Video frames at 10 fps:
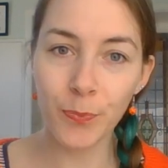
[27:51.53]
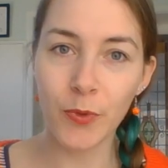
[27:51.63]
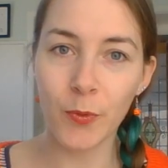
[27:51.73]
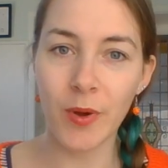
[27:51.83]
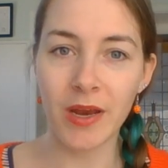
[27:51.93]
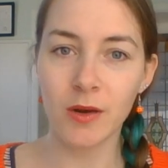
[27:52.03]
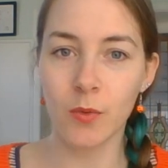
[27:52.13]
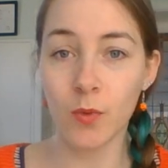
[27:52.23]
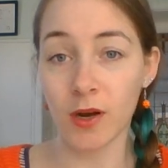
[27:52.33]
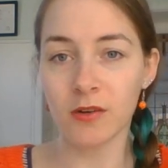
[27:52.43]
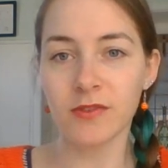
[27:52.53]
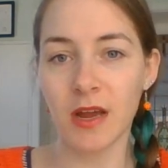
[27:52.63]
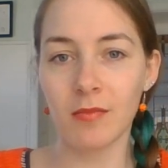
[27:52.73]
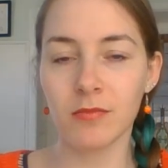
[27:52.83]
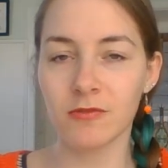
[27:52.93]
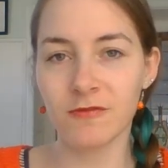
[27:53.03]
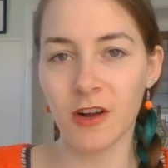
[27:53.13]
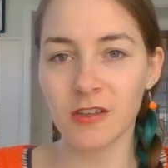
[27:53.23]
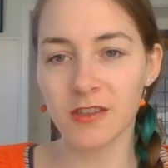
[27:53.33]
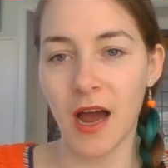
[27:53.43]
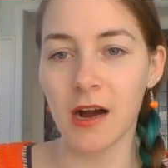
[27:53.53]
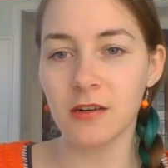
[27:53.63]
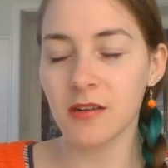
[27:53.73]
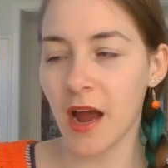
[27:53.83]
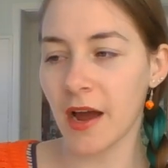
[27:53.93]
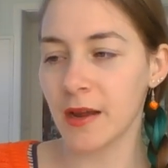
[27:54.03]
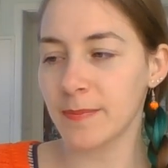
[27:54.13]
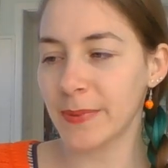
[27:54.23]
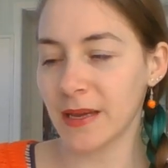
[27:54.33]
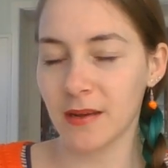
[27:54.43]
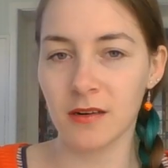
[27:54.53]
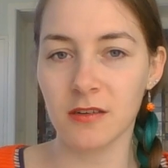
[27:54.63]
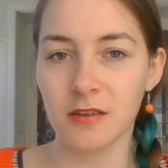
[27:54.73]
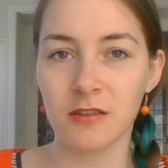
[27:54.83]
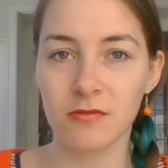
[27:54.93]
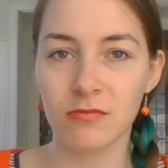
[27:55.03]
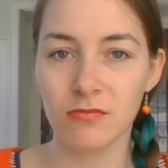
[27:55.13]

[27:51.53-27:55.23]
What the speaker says: when one of them runs out, I pick another